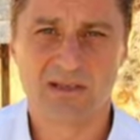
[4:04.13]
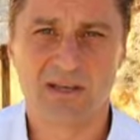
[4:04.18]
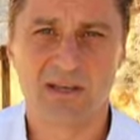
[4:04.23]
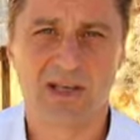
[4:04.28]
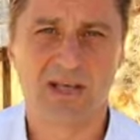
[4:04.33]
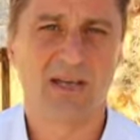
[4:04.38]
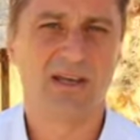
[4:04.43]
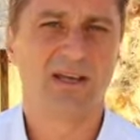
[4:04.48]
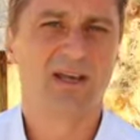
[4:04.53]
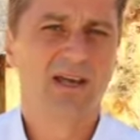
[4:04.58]

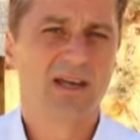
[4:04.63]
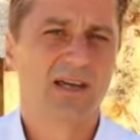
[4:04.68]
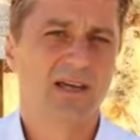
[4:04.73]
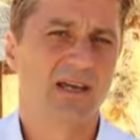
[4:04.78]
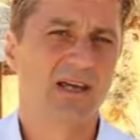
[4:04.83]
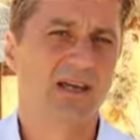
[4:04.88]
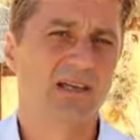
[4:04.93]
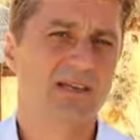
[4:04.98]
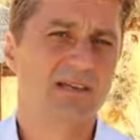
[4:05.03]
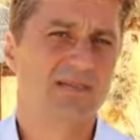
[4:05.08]
Then
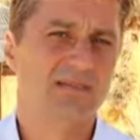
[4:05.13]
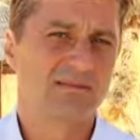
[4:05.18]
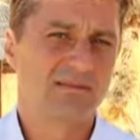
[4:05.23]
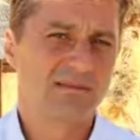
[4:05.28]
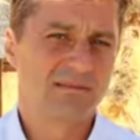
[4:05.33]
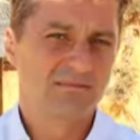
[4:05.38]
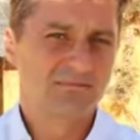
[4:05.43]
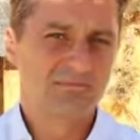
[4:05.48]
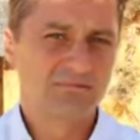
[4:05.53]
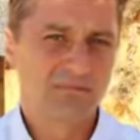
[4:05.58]

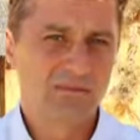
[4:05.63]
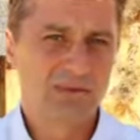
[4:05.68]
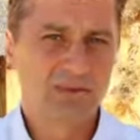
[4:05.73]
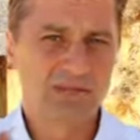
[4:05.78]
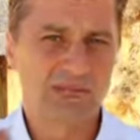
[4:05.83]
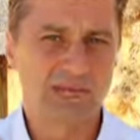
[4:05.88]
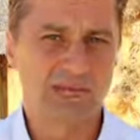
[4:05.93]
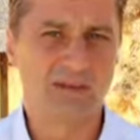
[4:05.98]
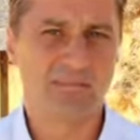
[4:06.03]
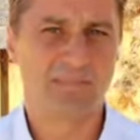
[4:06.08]
you
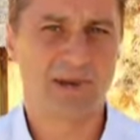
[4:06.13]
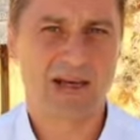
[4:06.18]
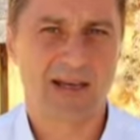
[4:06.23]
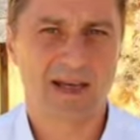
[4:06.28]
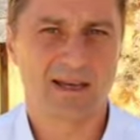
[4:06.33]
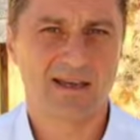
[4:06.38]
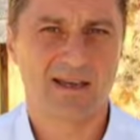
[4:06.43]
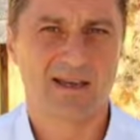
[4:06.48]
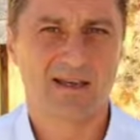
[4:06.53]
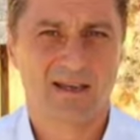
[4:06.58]
take it
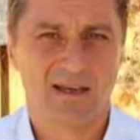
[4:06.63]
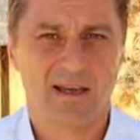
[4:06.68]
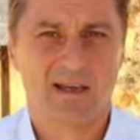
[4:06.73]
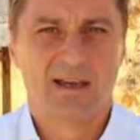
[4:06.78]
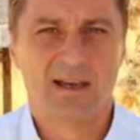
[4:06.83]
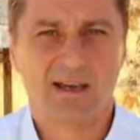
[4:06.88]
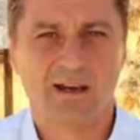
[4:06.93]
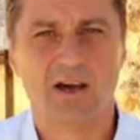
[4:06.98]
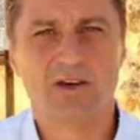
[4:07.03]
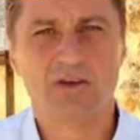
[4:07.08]
back
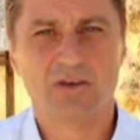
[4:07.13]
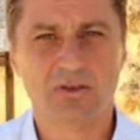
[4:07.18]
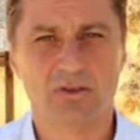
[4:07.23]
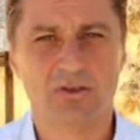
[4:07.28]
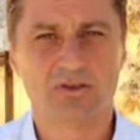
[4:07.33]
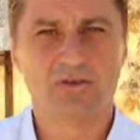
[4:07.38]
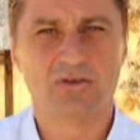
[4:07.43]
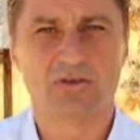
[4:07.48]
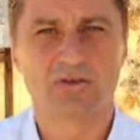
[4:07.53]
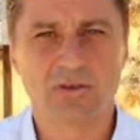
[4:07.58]
under
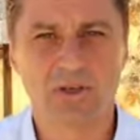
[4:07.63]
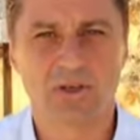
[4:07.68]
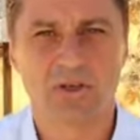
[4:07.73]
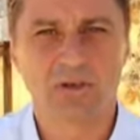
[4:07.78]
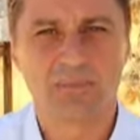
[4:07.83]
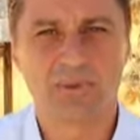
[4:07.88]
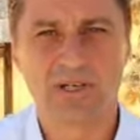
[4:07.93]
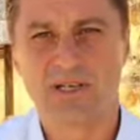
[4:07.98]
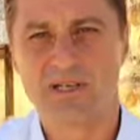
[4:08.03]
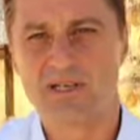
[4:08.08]
your
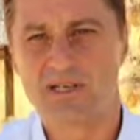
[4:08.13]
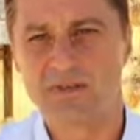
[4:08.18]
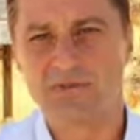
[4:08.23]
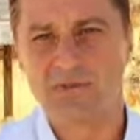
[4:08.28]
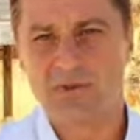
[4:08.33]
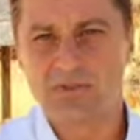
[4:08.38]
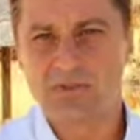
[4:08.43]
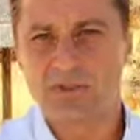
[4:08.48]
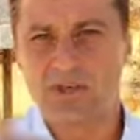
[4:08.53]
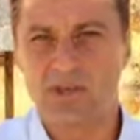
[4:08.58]
control, because
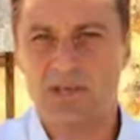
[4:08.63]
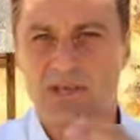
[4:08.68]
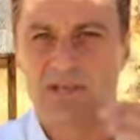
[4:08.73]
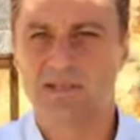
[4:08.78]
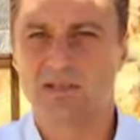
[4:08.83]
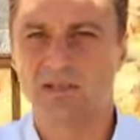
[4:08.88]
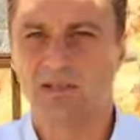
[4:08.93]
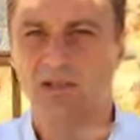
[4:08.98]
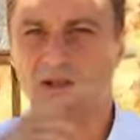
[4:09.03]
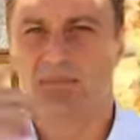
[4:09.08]
if you think
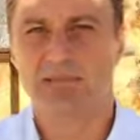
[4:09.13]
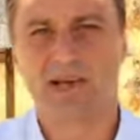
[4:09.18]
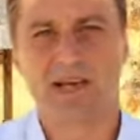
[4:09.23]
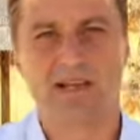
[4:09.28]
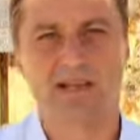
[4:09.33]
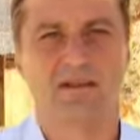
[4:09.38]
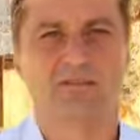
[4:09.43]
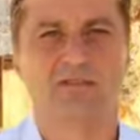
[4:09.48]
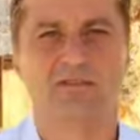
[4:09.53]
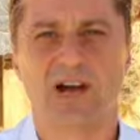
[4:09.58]
it's all
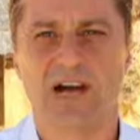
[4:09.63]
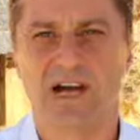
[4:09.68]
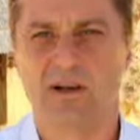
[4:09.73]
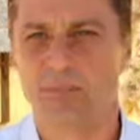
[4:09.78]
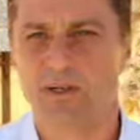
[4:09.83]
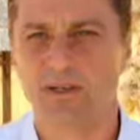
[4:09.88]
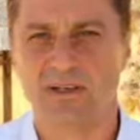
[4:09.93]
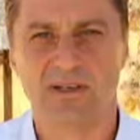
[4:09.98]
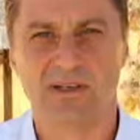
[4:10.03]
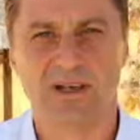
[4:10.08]
by the
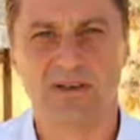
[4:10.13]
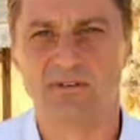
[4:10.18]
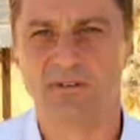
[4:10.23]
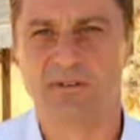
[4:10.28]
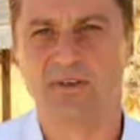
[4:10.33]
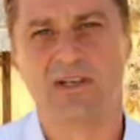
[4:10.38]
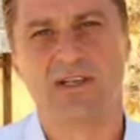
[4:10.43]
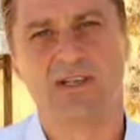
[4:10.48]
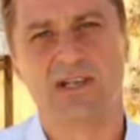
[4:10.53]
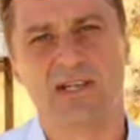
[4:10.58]
environment and
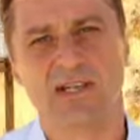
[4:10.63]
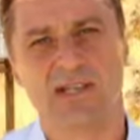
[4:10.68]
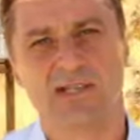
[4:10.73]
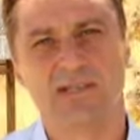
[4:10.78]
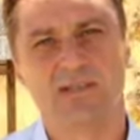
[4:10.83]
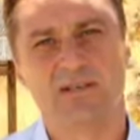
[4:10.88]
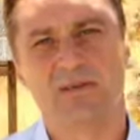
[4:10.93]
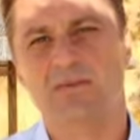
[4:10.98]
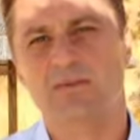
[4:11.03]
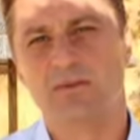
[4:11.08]
everything, then you
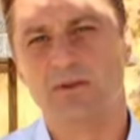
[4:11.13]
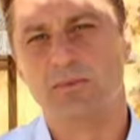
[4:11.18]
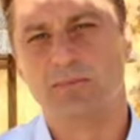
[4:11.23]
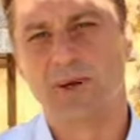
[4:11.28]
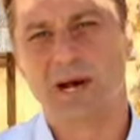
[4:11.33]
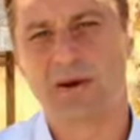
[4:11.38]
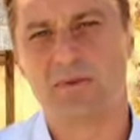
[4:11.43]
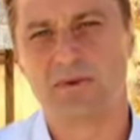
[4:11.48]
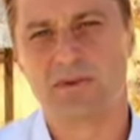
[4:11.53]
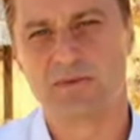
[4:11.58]
feel
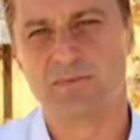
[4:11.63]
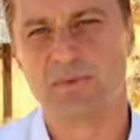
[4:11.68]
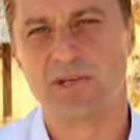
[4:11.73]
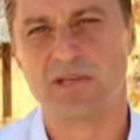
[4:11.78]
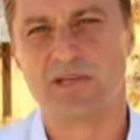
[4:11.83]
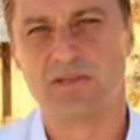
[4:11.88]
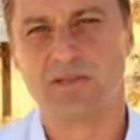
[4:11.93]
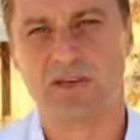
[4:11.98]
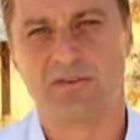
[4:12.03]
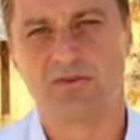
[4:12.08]
powerless
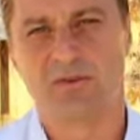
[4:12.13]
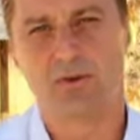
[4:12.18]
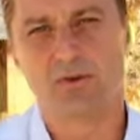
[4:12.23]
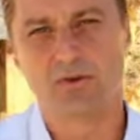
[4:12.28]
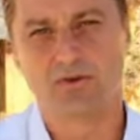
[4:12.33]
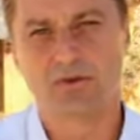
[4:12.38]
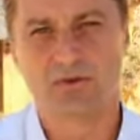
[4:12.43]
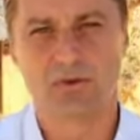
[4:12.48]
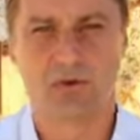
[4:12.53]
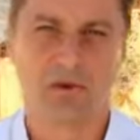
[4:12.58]
because you have no
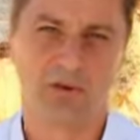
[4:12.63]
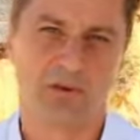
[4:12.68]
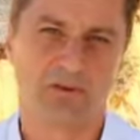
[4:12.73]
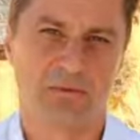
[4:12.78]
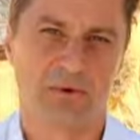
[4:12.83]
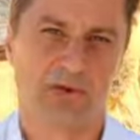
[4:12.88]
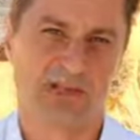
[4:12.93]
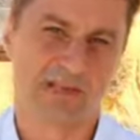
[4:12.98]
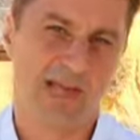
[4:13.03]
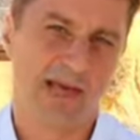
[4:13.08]
control
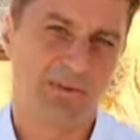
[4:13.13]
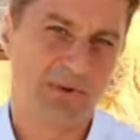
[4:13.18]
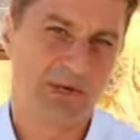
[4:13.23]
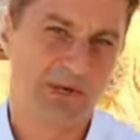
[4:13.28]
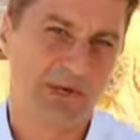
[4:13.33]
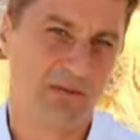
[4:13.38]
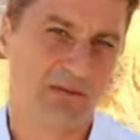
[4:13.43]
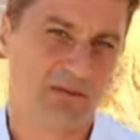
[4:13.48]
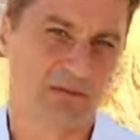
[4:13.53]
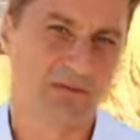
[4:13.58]
of what's
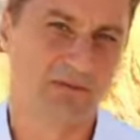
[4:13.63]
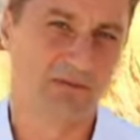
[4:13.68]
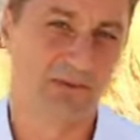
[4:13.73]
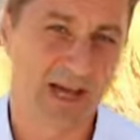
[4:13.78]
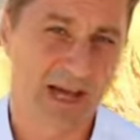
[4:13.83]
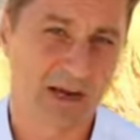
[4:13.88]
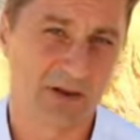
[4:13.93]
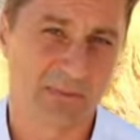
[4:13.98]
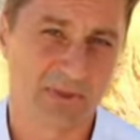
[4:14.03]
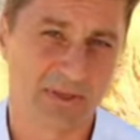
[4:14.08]
happening in your
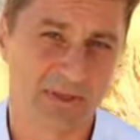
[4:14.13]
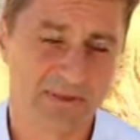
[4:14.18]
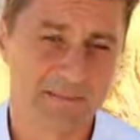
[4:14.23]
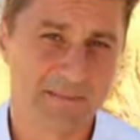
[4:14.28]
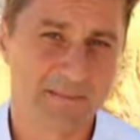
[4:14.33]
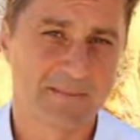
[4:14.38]
environment.